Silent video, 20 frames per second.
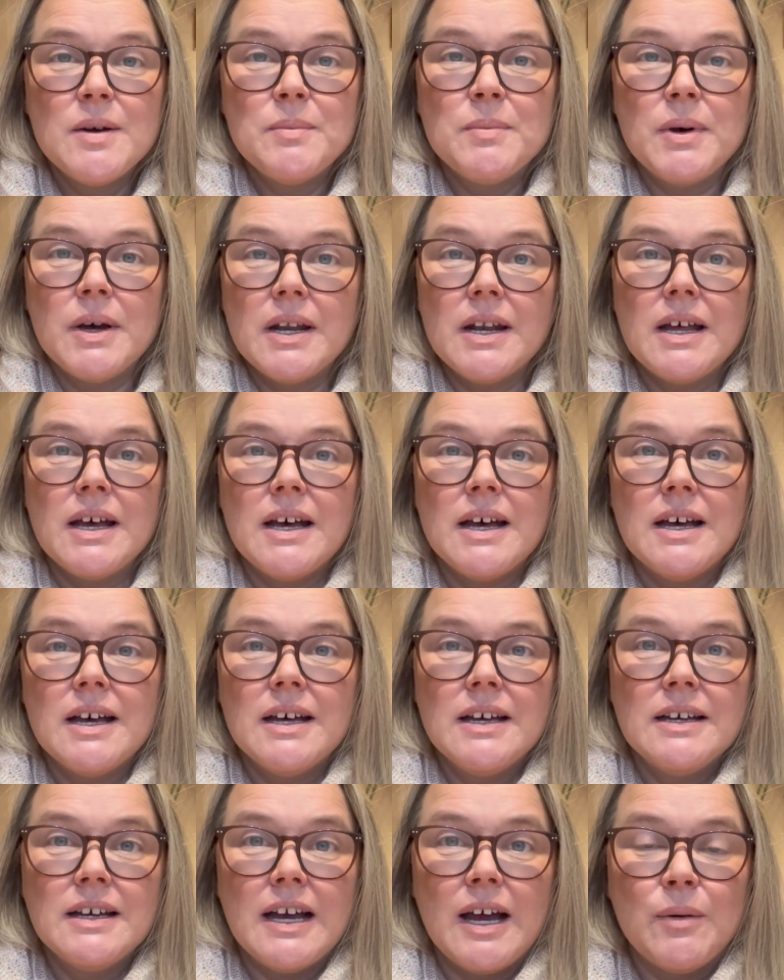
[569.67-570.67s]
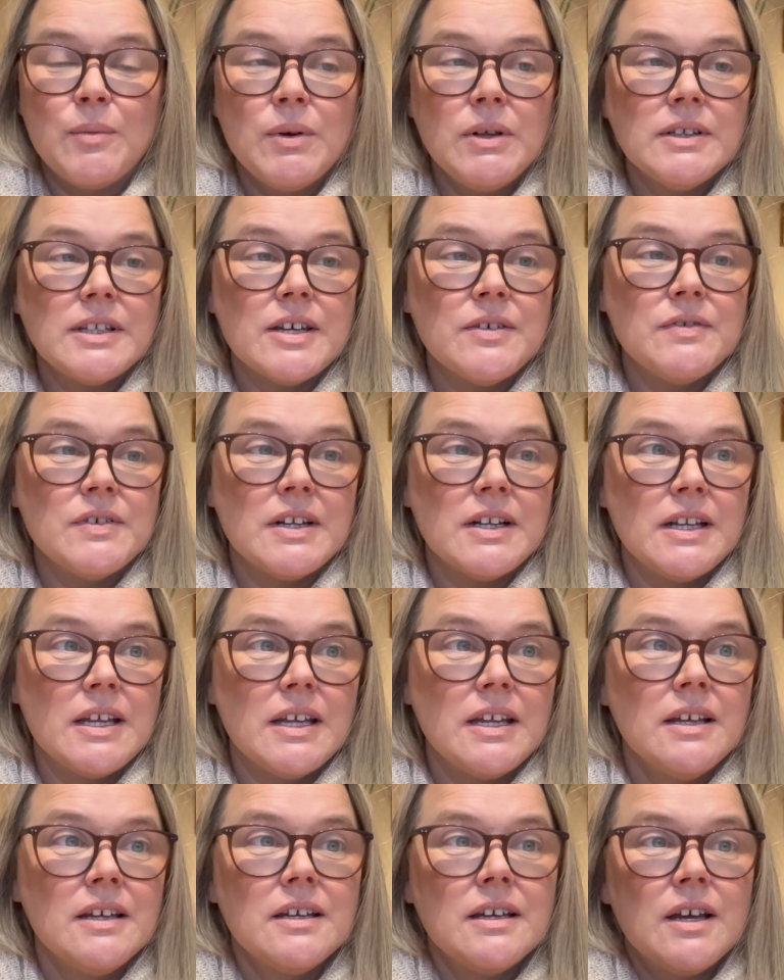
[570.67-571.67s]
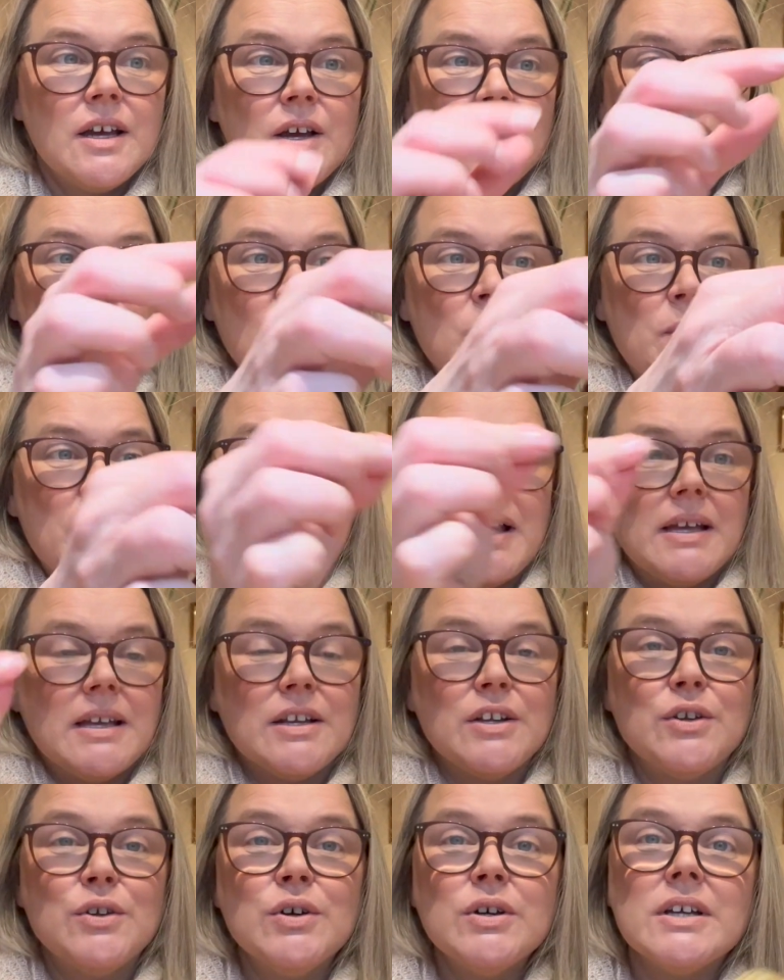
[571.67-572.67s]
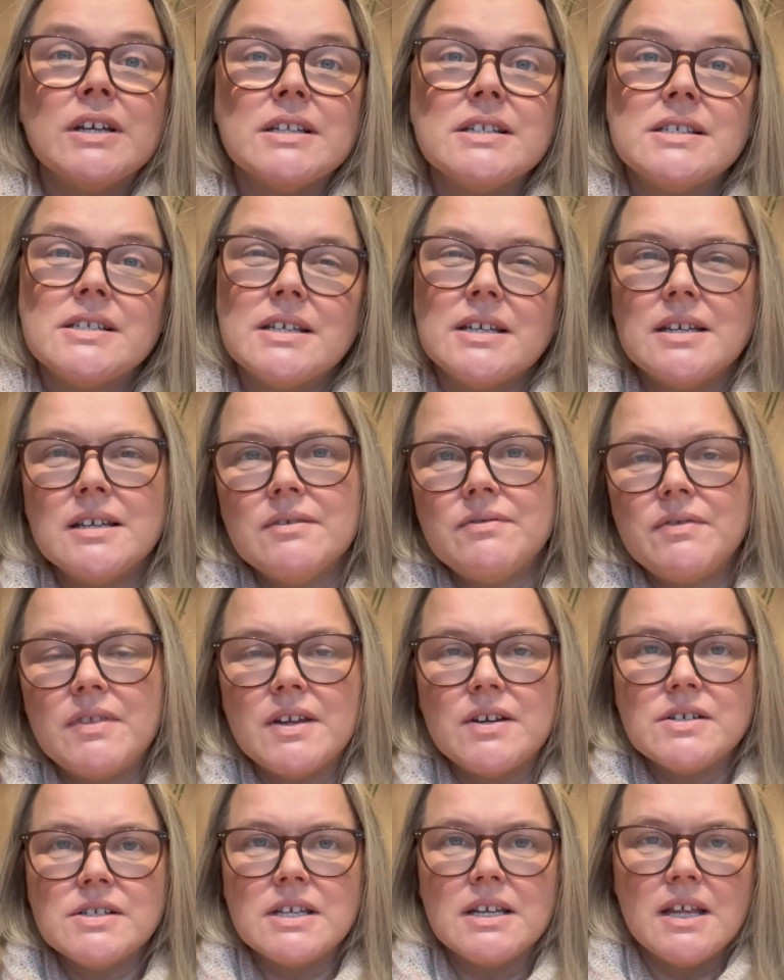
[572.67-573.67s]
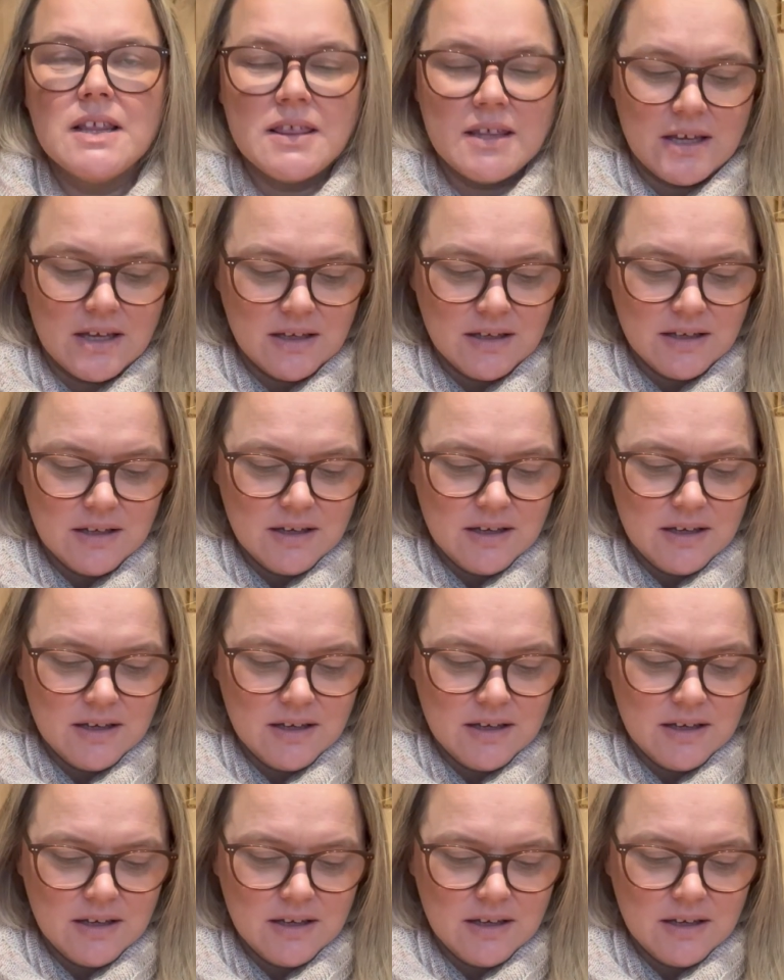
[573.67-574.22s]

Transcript: But uh, I will definitely go back and look and see if there's anything